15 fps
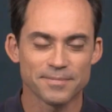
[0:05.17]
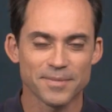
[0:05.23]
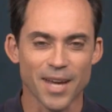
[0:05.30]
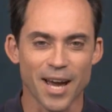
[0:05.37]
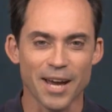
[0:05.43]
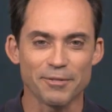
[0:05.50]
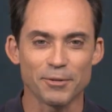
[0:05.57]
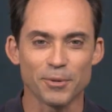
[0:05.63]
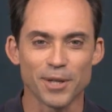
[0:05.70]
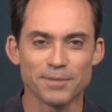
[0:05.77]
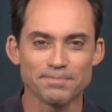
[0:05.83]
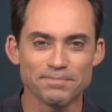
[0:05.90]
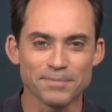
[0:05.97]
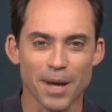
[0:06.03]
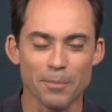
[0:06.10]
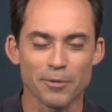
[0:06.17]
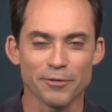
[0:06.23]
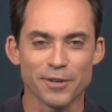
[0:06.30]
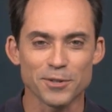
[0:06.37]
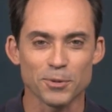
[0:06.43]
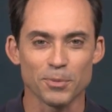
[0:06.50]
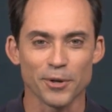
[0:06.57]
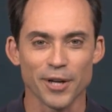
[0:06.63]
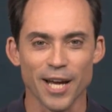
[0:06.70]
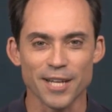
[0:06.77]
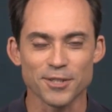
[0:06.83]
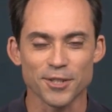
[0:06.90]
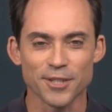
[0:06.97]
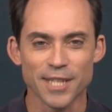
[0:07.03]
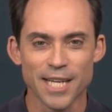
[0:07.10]
Hi everyone, I'm Professor
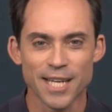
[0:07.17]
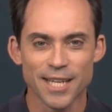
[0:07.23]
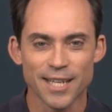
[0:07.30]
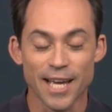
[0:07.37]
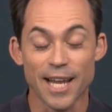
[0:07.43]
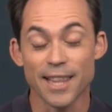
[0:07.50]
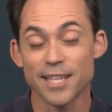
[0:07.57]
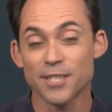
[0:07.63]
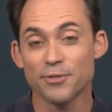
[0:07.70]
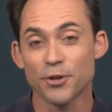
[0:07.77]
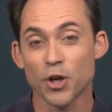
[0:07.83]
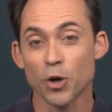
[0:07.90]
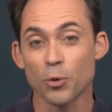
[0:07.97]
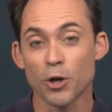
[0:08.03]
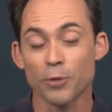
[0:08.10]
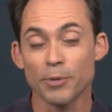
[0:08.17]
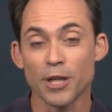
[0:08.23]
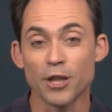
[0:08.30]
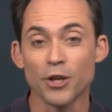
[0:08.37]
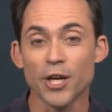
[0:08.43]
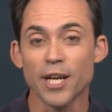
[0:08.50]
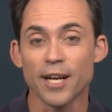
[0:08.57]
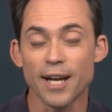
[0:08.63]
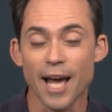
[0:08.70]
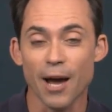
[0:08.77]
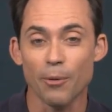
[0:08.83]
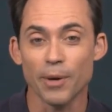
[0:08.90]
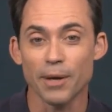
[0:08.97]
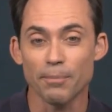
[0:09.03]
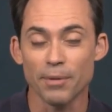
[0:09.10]
Burgesser, and in this video we're going to be looking at
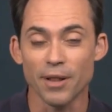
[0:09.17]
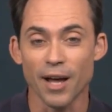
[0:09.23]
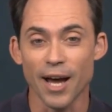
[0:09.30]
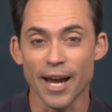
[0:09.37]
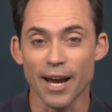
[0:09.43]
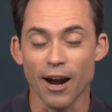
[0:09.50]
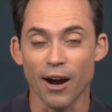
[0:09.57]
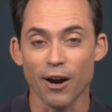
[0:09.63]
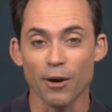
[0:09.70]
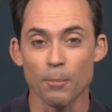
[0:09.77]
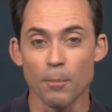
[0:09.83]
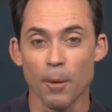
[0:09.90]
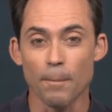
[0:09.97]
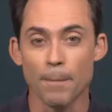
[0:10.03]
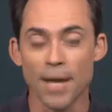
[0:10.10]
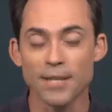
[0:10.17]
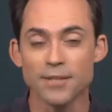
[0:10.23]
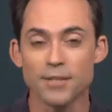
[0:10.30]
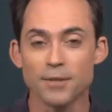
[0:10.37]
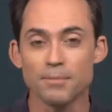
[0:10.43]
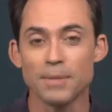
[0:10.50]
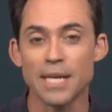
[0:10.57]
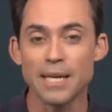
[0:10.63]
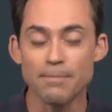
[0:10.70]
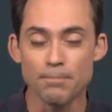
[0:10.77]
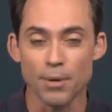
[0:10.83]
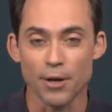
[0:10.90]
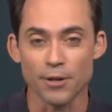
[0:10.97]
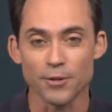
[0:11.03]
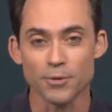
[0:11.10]
how we apply our
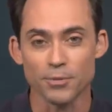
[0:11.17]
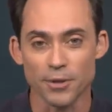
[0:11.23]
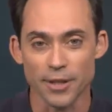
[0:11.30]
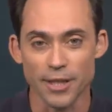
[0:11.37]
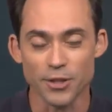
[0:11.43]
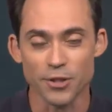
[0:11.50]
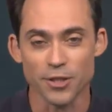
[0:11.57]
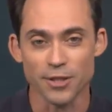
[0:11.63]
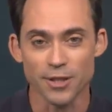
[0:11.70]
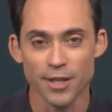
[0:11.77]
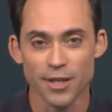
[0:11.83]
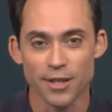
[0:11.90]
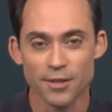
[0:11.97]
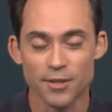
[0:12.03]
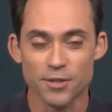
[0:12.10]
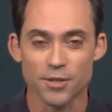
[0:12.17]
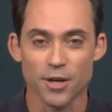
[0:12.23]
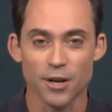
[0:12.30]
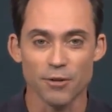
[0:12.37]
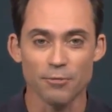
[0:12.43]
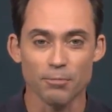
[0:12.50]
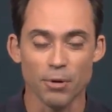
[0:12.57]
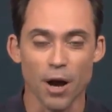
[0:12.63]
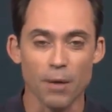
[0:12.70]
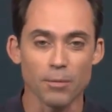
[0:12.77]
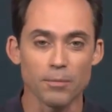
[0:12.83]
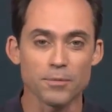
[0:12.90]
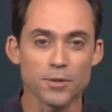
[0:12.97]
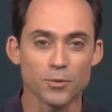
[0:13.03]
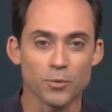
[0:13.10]
momentum-impulse relation to solve
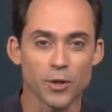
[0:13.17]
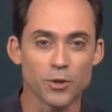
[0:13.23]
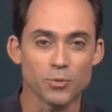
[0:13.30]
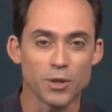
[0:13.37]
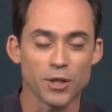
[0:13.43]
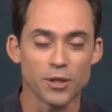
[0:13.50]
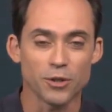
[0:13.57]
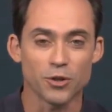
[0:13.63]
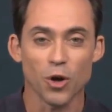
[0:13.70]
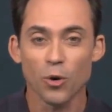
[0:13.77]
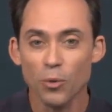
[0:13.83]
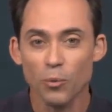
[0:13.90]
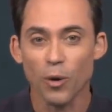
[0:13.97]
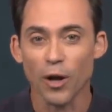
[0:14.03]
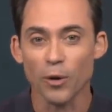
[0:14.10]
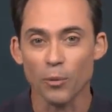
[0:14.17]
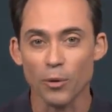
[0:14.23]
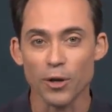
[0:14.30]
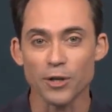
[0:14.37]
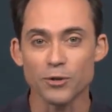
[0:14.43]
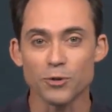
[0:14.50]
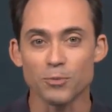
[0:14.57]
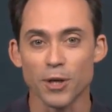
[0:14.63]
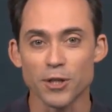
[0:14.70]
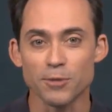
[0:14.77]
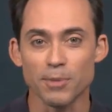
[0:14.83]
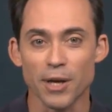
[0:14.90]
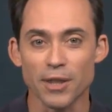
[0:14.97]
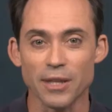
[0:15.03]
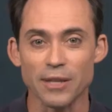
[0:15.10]
problems in which we don't want to worry too much
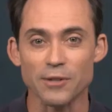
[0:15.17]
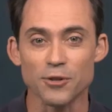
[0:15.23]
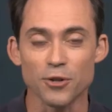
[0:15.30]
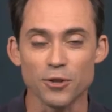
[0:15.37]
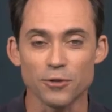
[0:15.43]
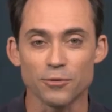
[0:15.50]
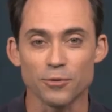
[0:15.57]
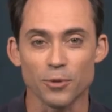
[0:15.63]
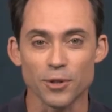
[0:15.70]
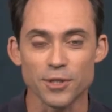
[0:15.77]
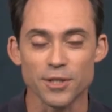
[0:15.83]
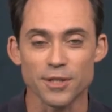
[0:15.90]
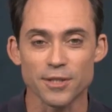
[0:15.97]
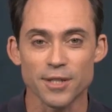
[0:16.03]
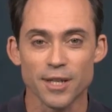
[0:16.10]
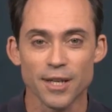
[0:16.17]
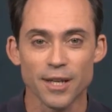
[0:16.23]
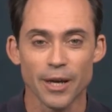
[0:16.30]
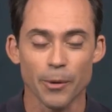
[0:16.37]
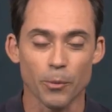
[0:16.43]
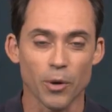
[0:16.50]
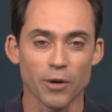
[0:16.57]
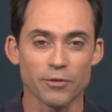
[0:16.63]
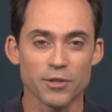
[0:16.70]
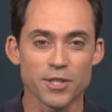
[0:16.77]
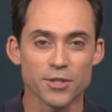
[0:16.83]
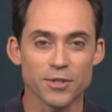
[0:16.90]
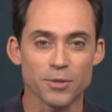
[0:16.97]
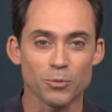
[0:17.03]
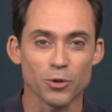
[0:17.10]
about the internal forces in whatever
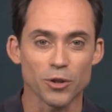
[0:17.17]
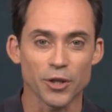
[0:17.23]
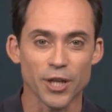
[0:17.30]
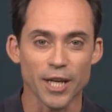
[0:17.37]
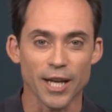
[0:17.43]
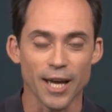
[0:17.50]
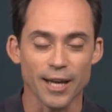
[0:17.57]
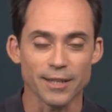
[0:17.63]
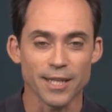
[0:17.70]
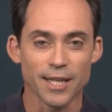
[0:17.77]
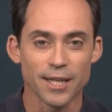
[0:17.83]
system we're looking at.